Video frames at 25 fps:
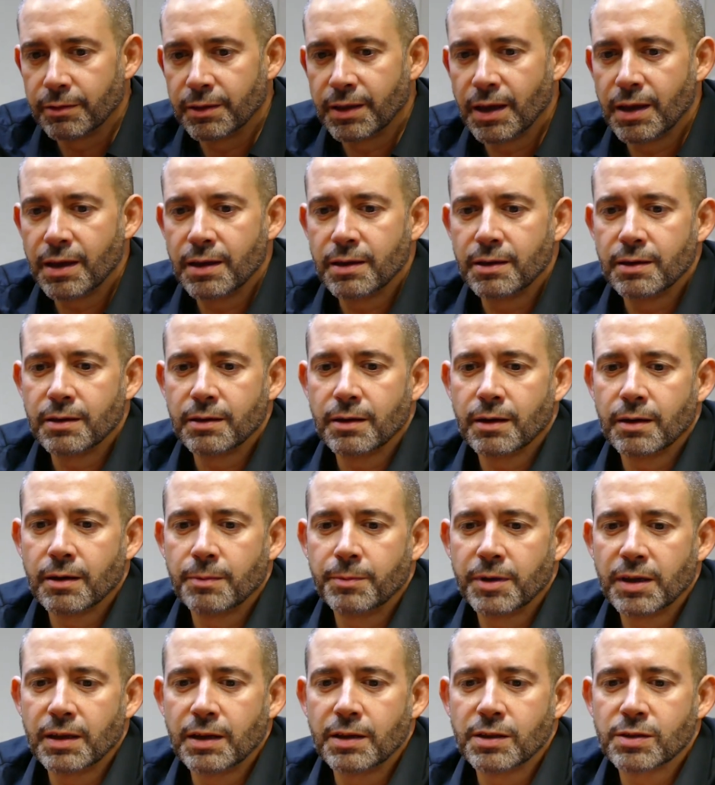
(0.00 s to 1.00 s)
They are
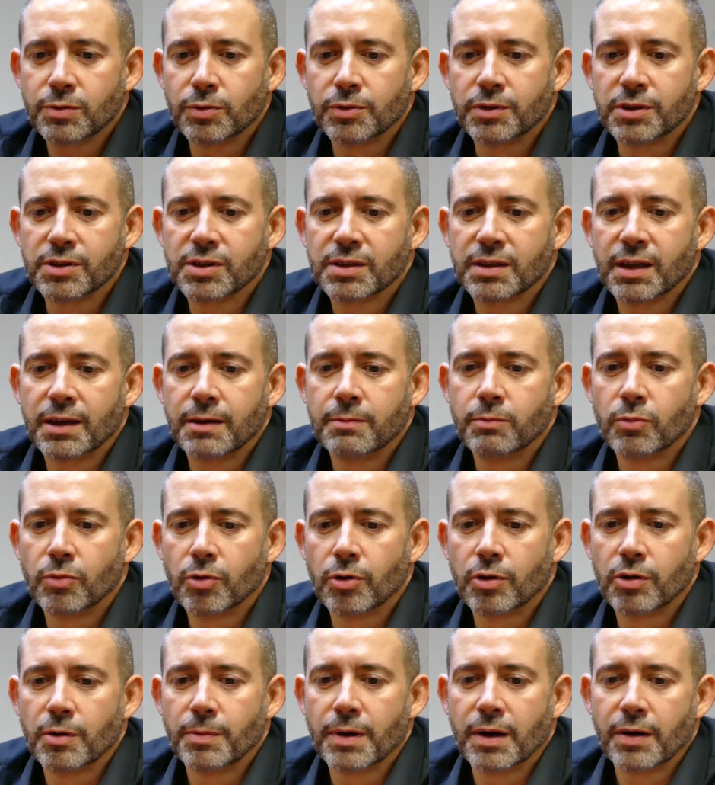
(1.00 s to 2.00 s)
beginning to understand
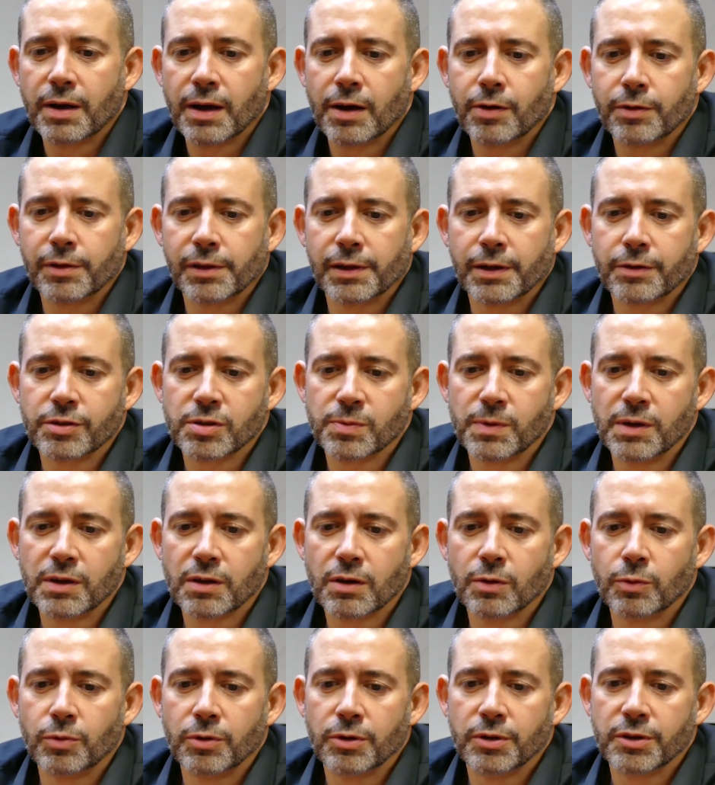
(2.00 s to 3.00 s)
more about how the
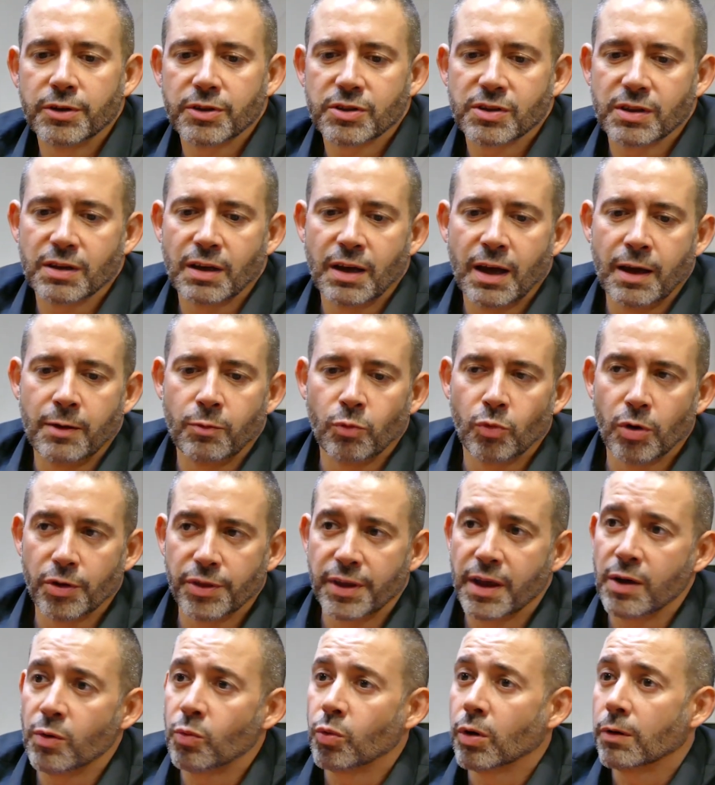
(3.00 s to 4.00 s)
loudspeaker works and what
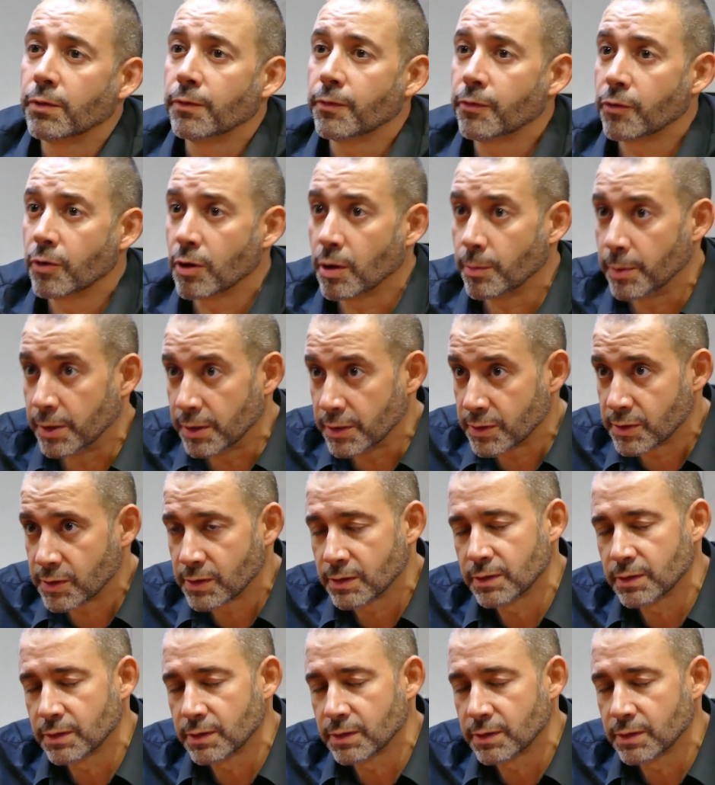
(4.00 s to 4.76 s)
they want from it.